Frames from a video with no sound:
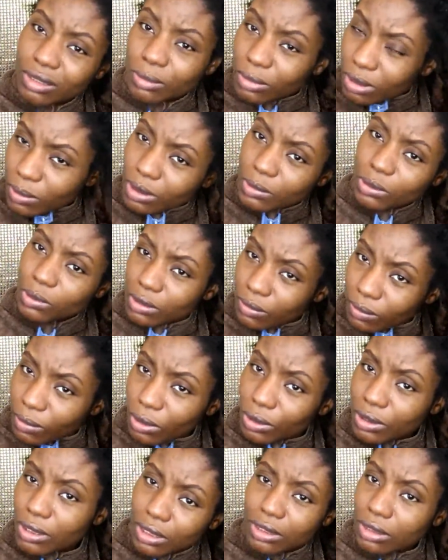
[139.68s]
And inside
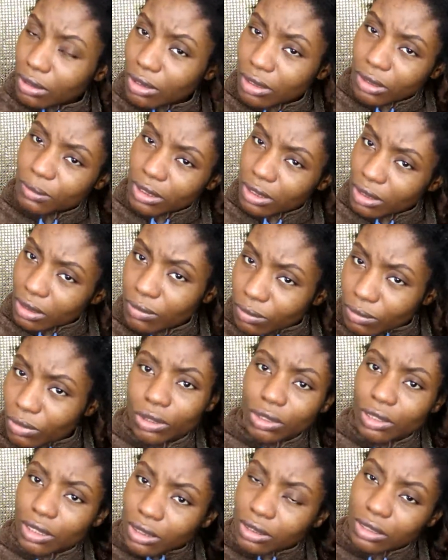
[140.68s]
that um
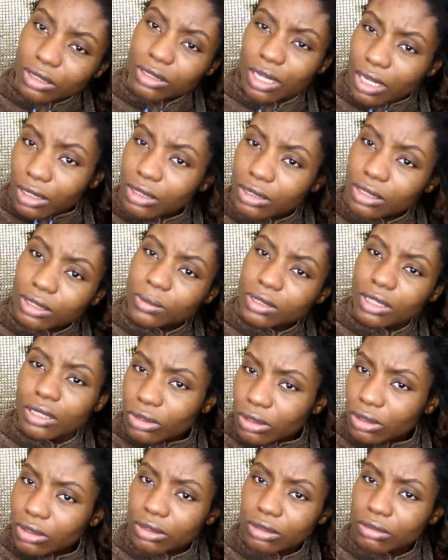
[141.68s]
spray bowl, I've
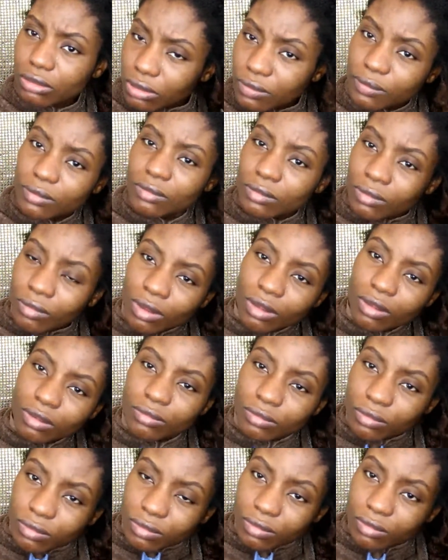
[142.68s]
got um apple
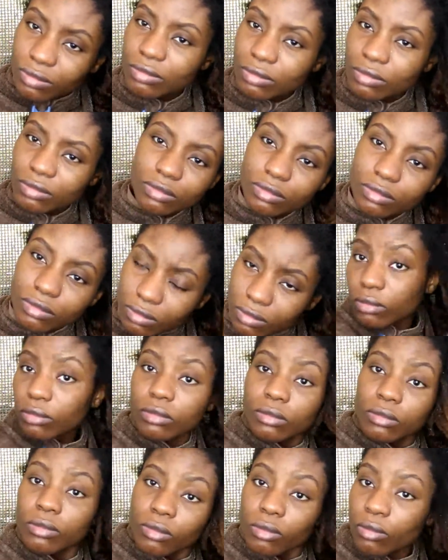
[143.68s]
cider uh, apple
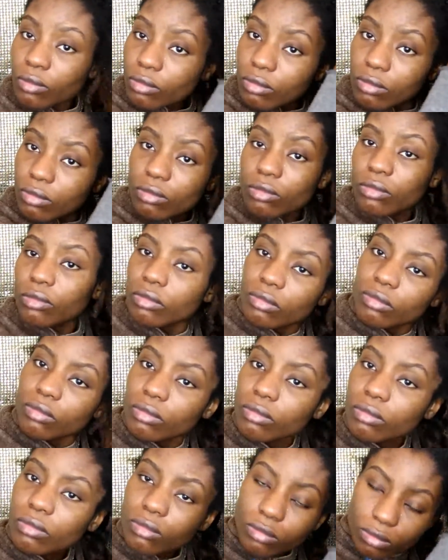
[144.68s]
cider vinegar and some
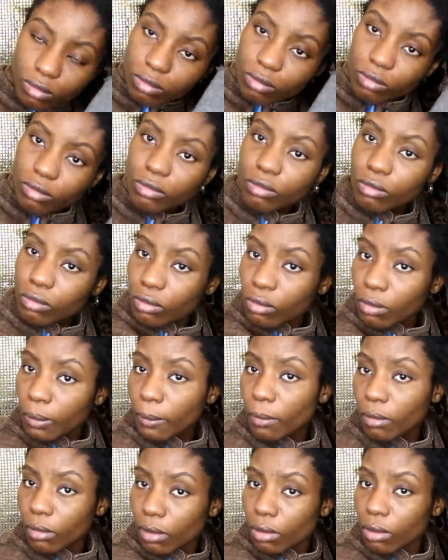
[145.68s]
water just to help
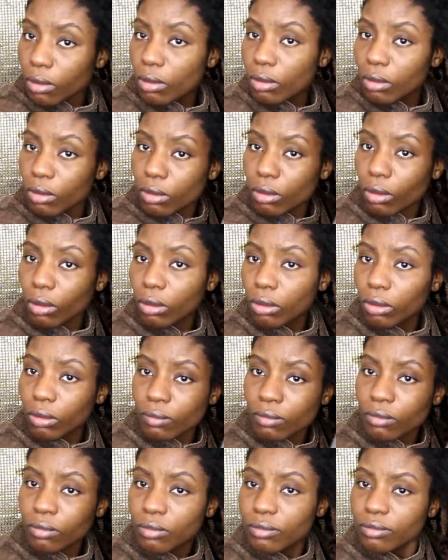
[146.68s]
me lift off all the
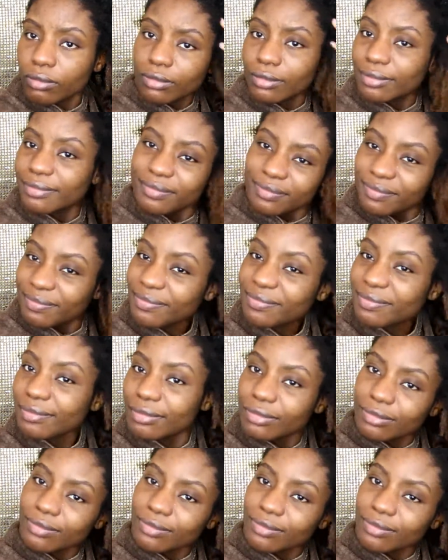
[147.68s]
buildup in my hair.